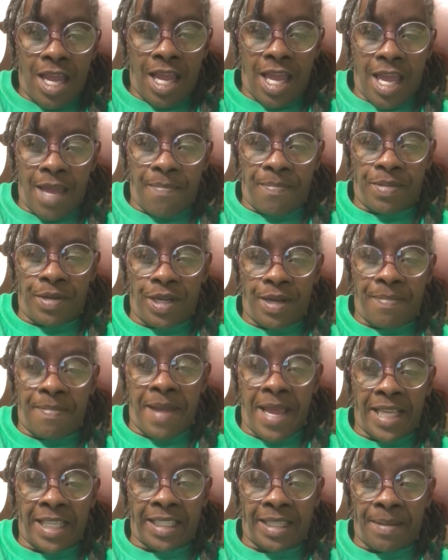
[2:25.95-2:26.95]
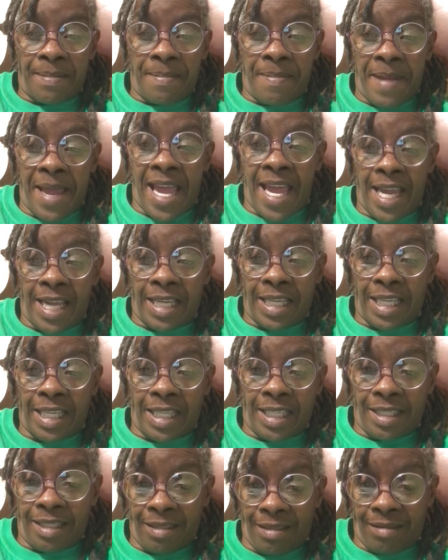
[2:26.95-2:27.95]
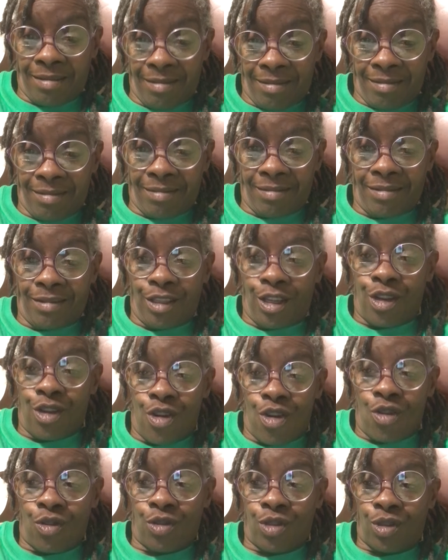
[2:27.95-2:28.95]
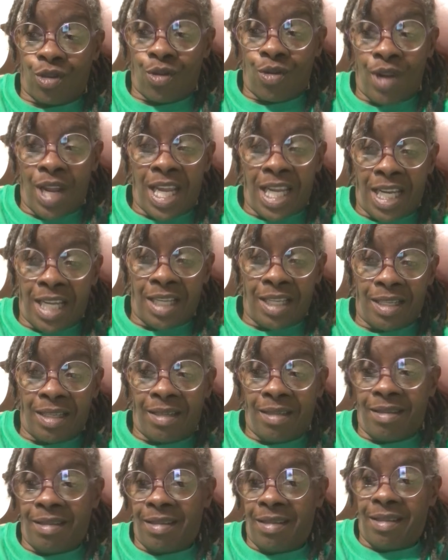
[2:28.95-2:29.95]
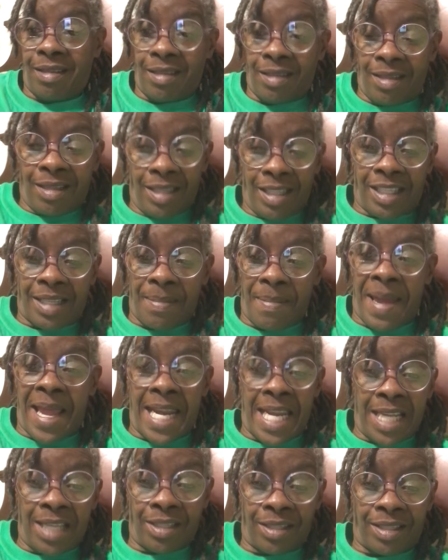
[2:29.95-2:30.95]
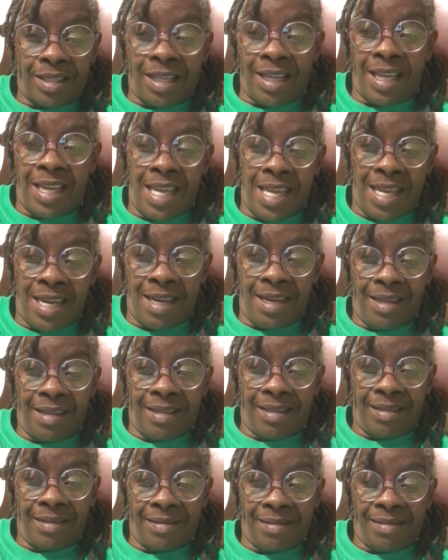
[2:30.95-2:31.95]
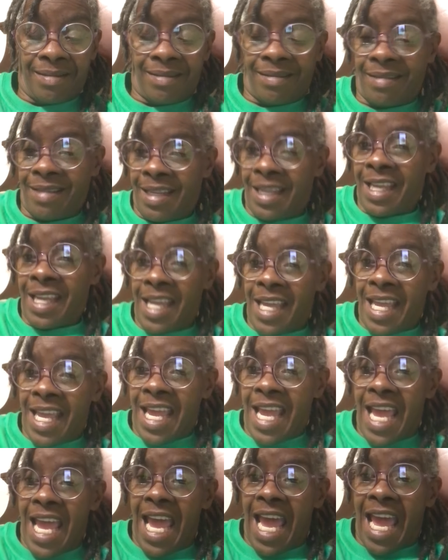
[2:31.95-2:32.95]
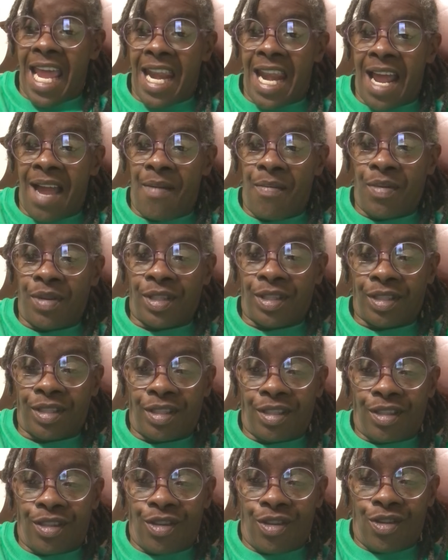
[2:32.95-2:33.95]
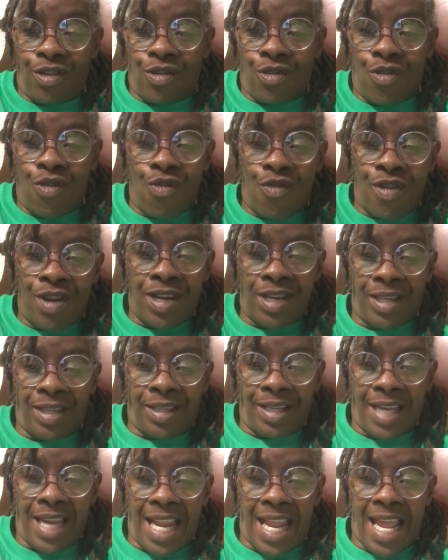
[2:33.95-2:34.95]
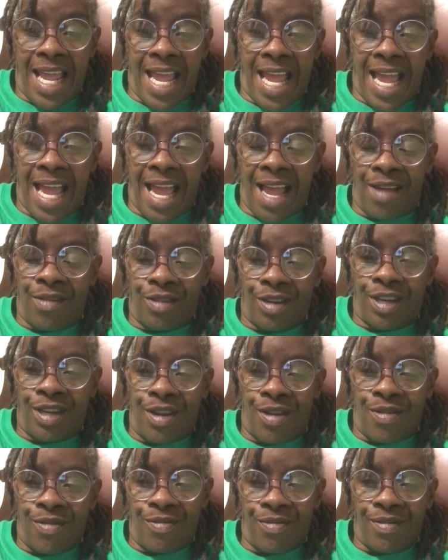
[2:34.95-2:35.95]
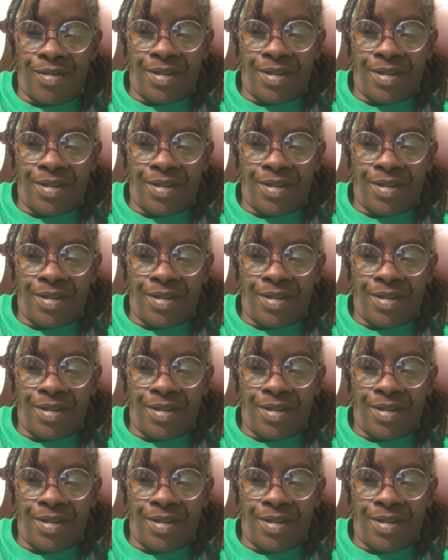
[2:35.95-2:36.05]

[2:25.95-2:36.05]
and put the basket back, you know, so they could, somebody else could get it. And I was going out the door.